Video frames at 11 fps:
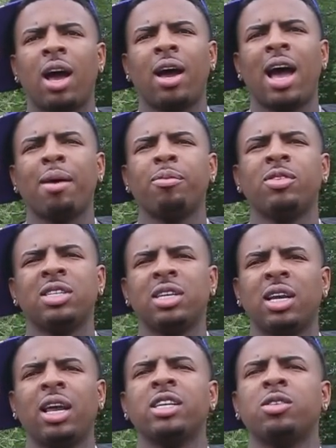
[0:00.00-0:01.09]
I, I be
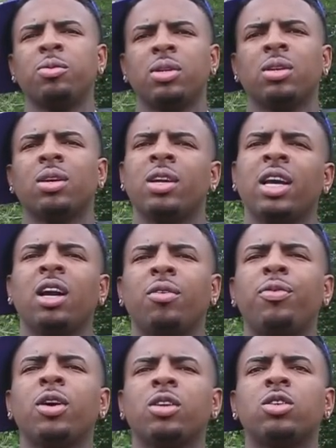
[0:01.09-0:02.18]
Facts. Like, nigga gonna fuck with you. Nigga gonna
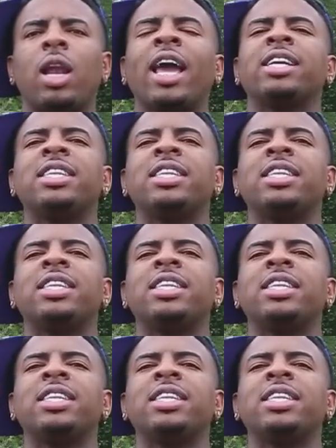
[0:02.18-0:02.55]
fuck with you. Like